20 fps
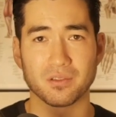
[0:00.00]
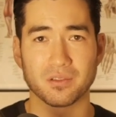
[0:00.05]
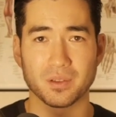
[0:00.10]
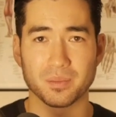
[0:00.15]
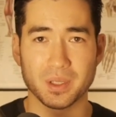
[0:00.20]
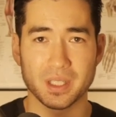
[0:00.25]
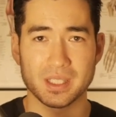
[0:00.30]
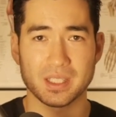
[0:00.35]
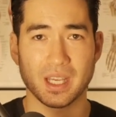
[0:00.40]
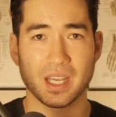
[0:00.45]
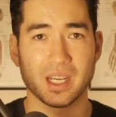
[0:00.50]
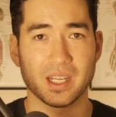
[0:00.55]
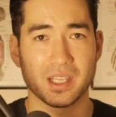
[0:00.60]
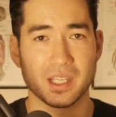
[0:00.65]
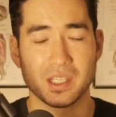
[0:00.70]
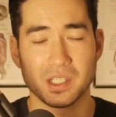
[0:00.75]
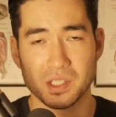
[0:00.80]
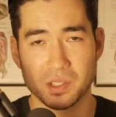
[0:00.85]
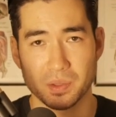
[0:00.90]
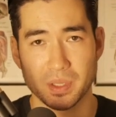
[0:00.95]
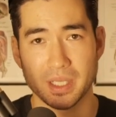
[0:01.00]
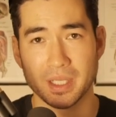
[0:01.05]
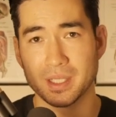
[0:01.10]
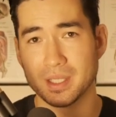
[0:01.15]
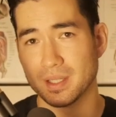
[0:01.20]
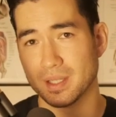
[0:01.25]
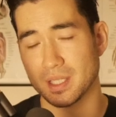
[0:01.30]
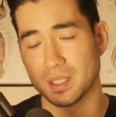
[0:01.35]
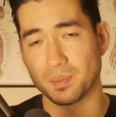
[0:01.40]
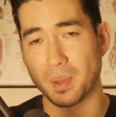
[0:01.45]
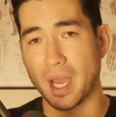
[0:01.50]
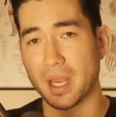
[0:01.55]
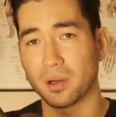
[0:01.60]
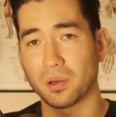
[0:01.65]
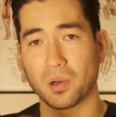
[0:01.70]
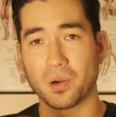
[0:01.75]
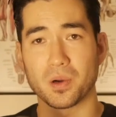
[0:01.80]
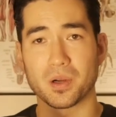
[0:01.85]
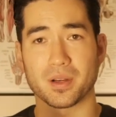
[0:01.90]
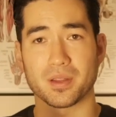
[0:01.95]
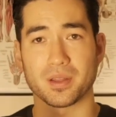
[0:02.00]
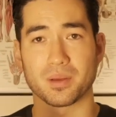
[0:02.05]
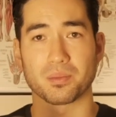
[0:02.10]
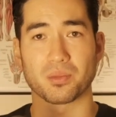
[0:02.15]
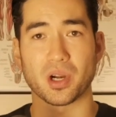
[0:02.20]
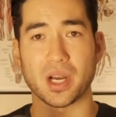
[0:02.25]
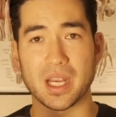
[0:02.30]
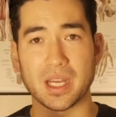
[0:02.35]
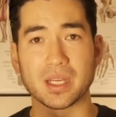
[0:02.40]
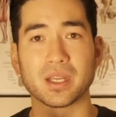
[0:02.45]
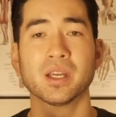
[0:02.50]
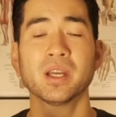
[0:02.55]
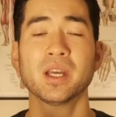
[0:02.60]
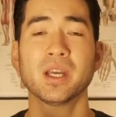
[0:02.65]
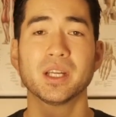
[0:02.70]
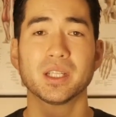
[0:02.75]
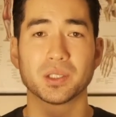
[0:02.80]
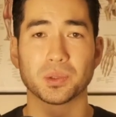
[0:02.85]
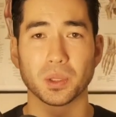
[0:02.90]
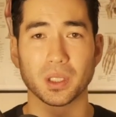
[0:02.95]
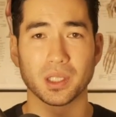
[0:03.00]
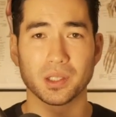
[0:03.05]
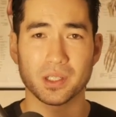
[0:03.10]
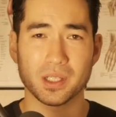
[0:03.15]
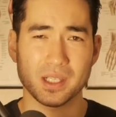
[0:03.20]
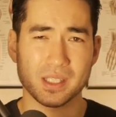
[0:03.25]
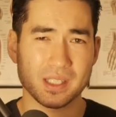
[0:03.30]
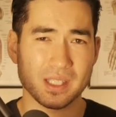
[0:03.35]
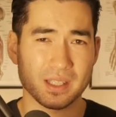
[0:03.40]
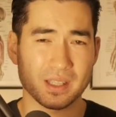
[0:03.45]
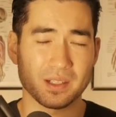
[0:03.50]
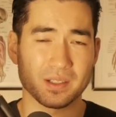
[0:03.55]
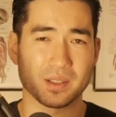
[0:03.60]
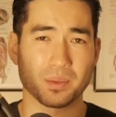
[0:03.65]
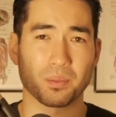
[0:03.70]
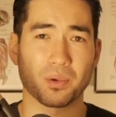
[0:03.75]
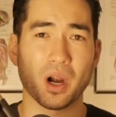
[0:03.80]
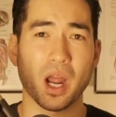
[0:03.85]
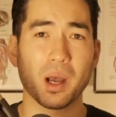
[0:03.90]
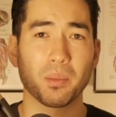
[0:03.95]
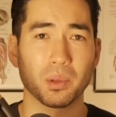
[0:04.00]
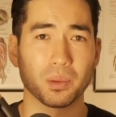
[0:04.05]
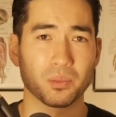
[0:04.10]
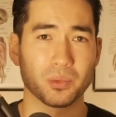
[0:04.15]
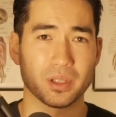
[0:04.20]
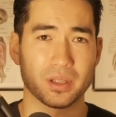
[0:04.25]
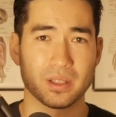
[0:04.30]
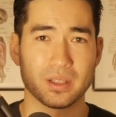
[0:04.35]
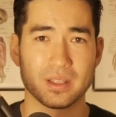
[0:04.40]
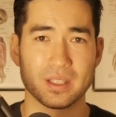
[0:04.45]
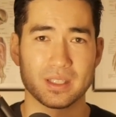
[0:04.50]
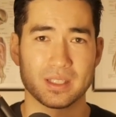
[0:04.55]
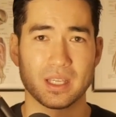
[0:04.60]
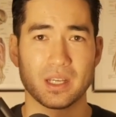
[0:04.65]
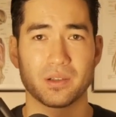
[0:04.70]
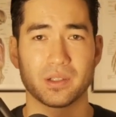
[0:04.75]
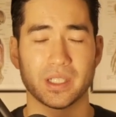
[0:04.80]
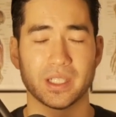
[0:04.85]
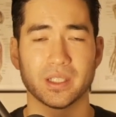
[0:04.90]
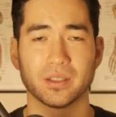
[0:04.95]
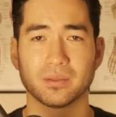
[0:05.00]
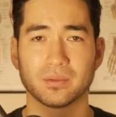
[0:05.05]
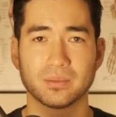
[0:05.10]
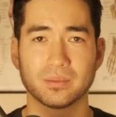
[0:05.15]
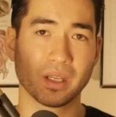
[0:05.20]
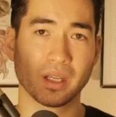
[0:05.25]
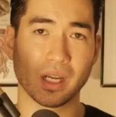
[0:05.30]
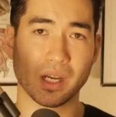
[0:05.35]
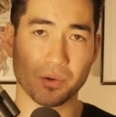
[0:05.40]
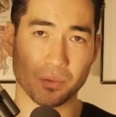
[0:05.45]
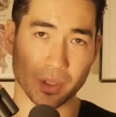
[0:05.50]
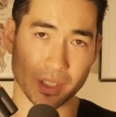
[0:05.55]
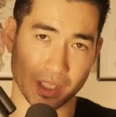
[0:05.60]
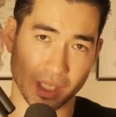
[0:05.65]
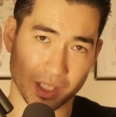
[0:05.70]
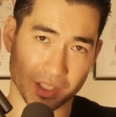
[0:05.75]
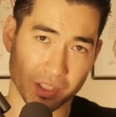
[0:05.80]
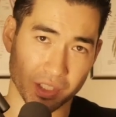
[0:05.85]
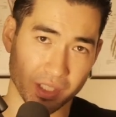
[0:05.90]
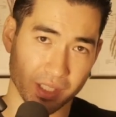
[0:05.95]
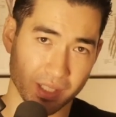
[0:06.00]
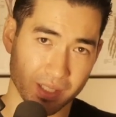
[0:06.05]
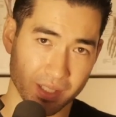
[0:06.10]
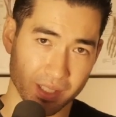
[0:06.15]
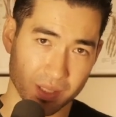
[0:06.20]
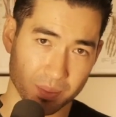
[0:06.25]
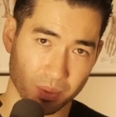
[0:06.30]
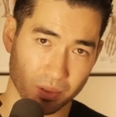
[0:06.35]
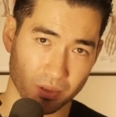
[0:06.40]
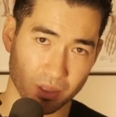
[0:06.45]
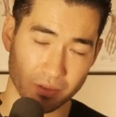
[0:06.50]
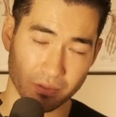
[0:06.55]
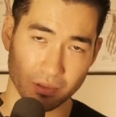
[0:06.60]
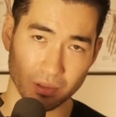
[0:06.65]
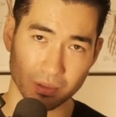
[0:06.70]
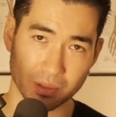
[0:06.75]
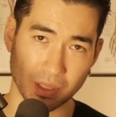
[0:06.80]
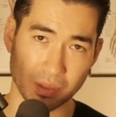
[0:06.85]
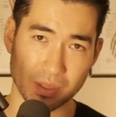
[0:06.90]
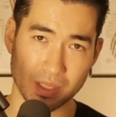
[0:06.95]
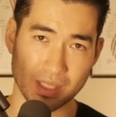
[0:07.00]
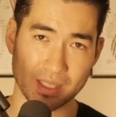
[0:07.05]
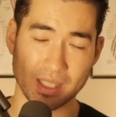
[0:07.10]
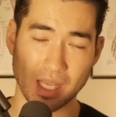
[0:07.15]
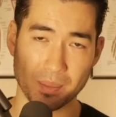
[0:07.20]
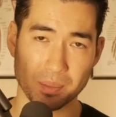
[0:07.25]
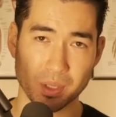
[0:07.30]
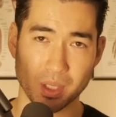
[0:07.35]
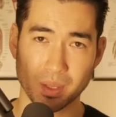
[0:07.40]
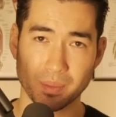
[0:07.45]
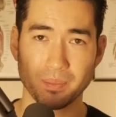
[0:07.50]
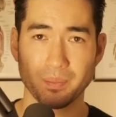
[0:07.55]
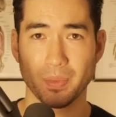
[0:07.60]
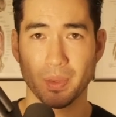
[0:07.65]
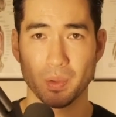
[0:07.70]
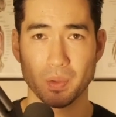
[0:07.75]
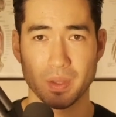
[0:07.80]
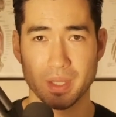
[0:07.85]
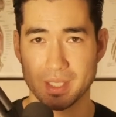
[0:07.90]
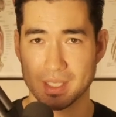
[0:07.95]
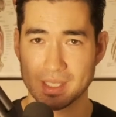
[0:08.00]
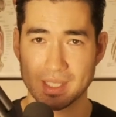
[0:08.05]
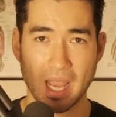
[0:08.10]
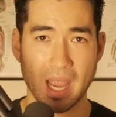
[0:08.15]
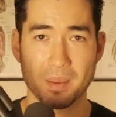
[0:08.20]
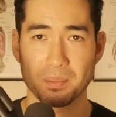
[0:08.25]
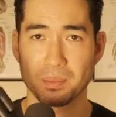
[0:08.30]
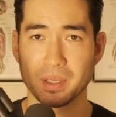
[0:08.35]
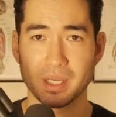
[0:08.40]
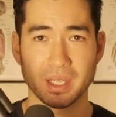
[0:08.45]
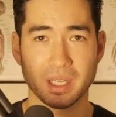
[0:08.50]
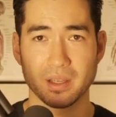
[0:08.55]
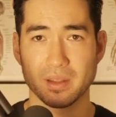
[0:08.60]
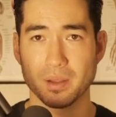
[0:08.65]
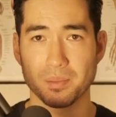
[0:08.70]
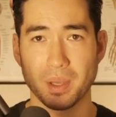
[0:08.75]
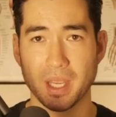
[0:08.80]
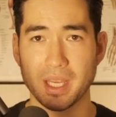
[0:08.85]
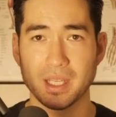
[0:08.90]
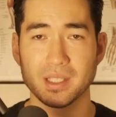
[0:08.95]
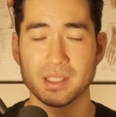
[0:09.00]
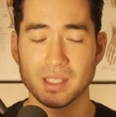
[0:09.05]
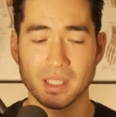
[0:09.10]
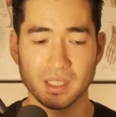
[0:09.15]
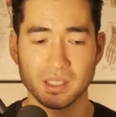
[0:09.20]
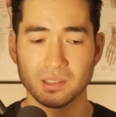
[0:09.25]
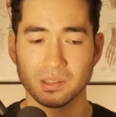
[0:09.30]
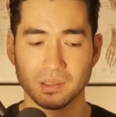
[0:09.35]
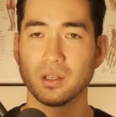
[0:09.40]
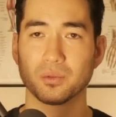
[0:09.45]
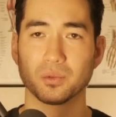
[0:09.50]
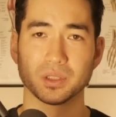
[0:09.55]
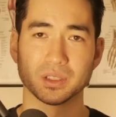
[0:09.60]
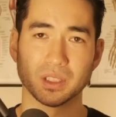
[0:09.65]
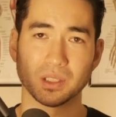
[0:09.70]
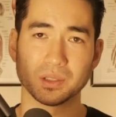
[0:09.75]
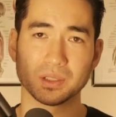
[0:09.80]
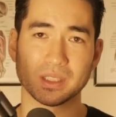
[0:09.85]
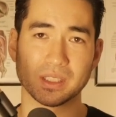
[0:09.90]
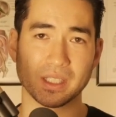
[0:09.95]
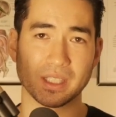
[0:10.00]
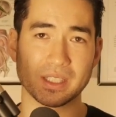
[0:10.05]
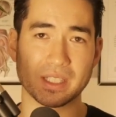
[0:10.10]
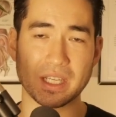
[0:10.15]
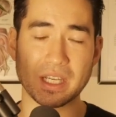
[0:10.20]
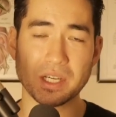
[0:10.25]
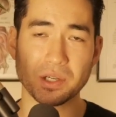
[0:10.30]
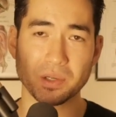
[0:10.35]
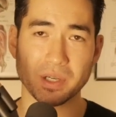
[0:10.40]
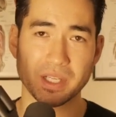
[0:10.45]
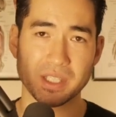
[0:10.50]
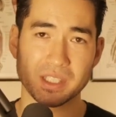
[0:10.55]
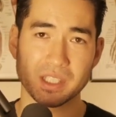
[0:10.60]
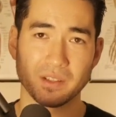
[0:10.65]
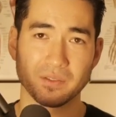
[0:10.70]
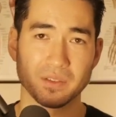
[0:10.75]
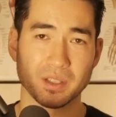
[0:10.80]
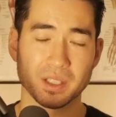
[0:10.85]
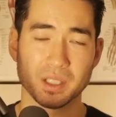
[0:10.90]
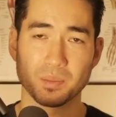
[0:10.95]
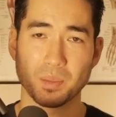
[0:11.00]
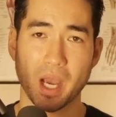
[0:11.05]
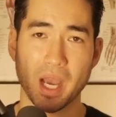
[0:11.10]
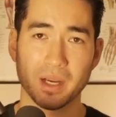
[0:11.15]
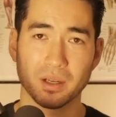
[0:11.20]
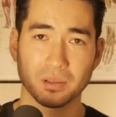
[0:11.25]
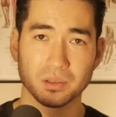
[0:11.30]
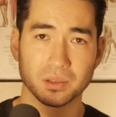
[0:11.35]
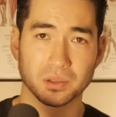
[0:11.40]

from the site of injury to the spinal cord and the brain to alert us that there's a problem within this area. A reduction in this peripheral nociception, or this dampening of the pain signal, results in a decrease of the spinal